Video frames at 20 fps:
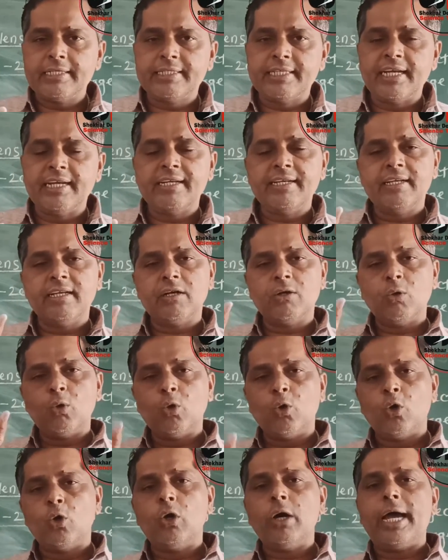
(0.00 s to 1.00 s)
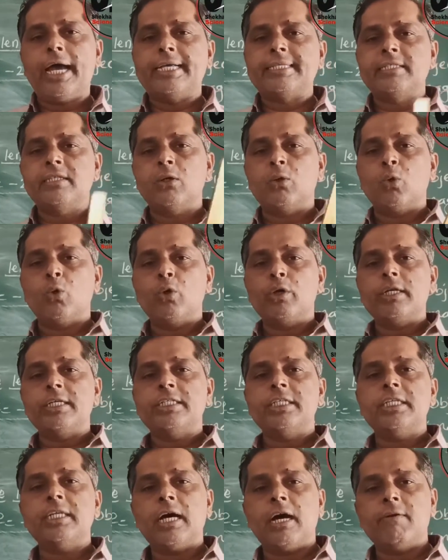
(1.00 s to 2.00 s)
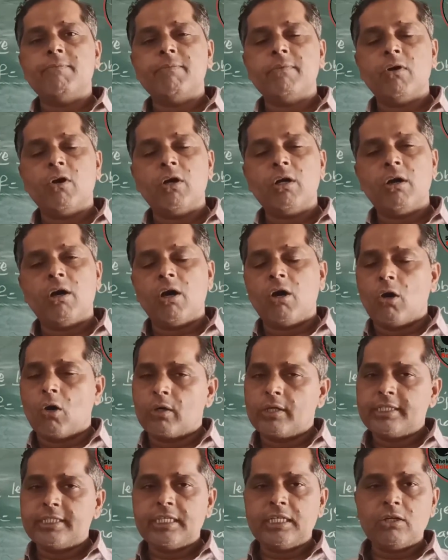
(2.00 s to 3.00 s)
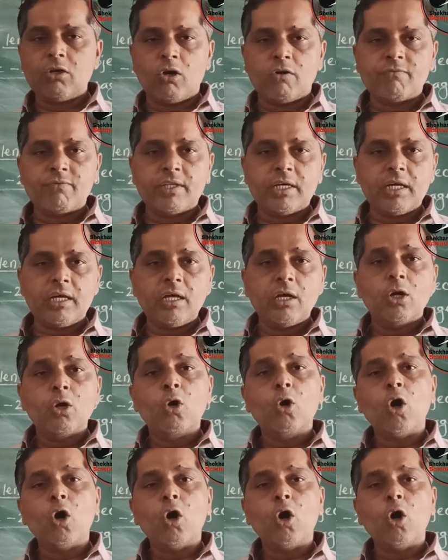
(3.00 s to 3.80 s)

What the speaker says: center O as the origin of the